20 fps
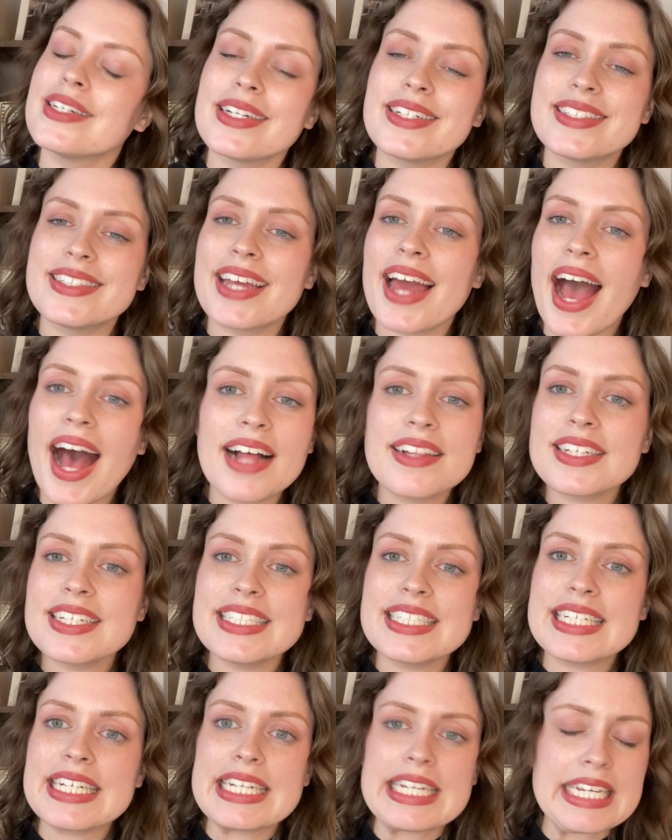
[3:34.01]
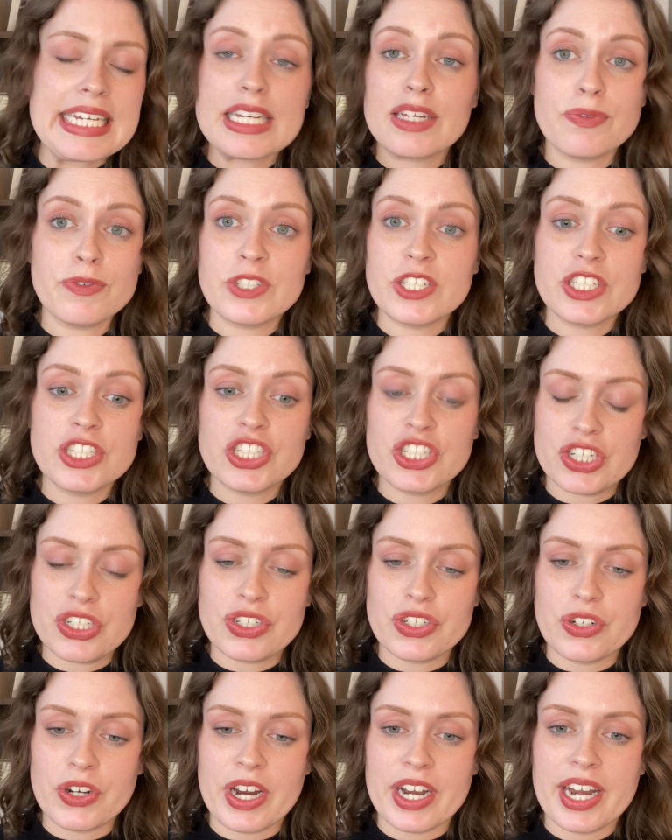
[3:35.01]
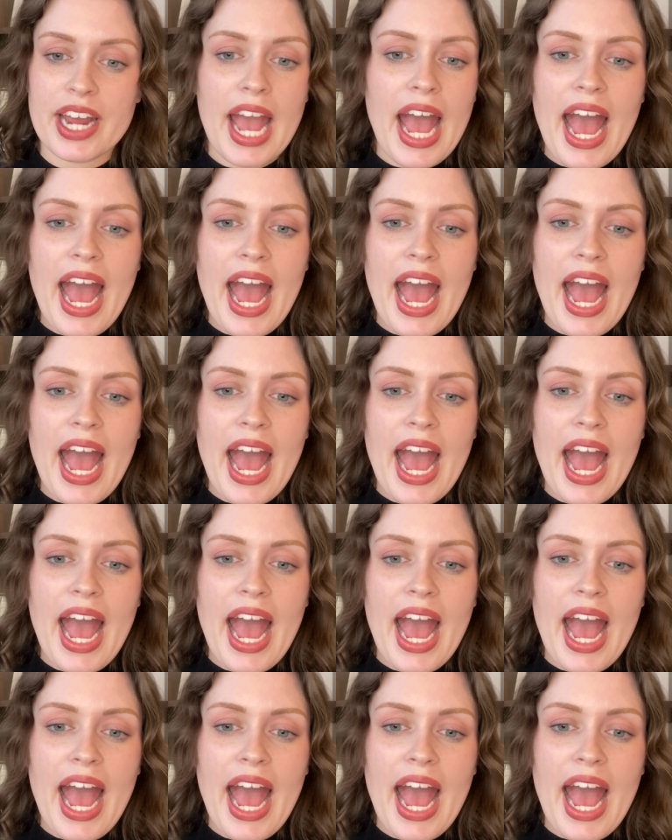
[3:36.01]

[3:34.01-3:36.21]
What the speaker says: talented, gifted children